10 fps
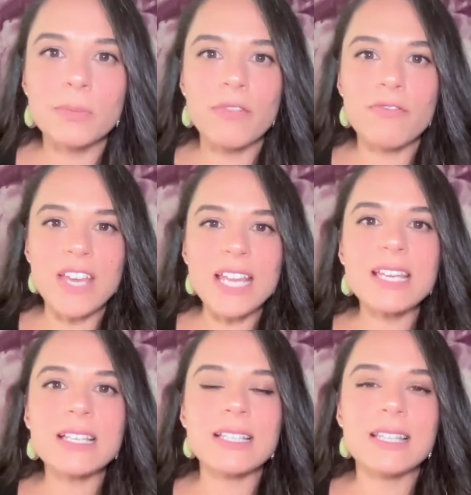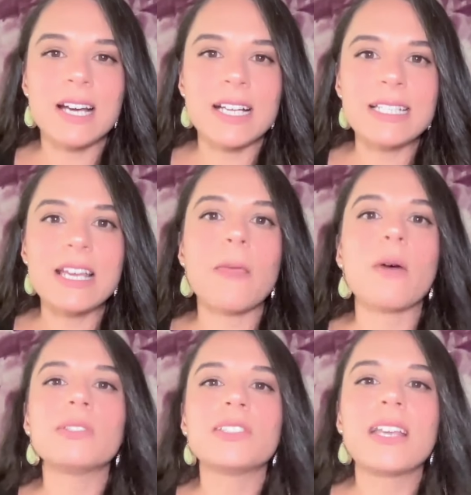but feeding into the idea that
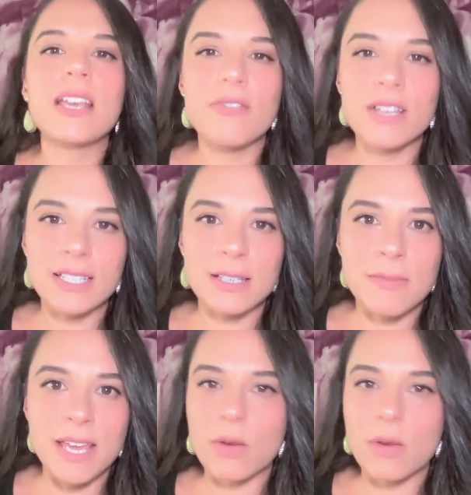was given to me.